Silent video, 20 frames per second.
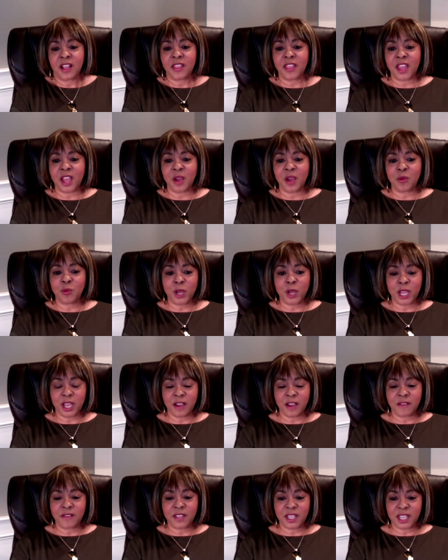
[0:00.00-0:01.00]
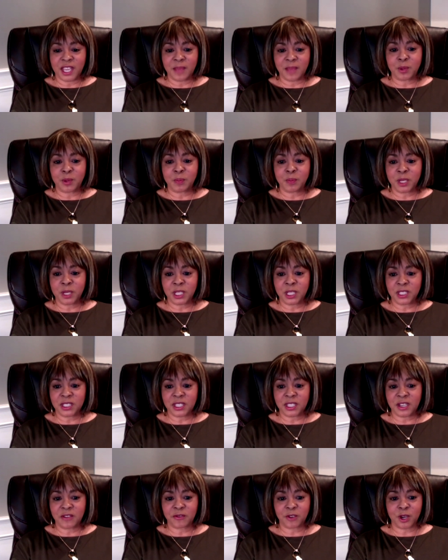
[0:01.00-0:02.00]
that we have the
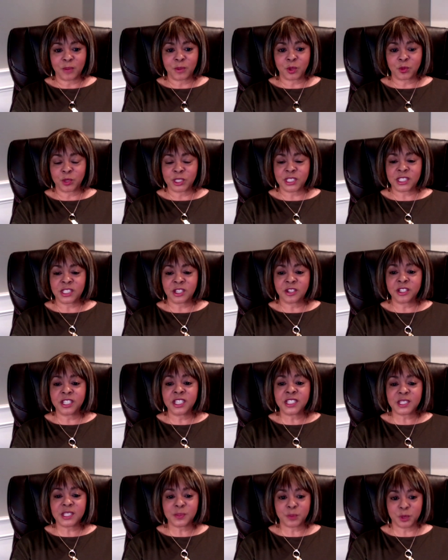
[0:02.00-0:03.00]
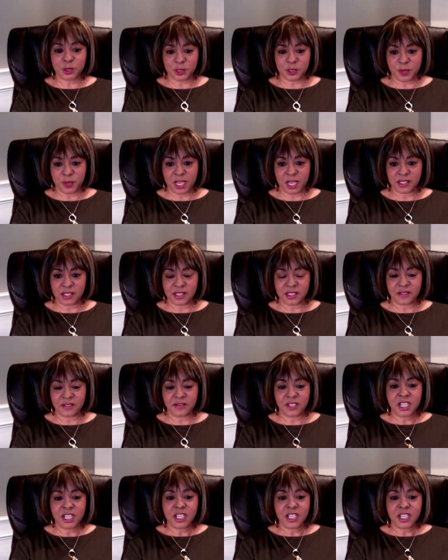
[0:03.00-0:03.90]
capability from a resilience perspective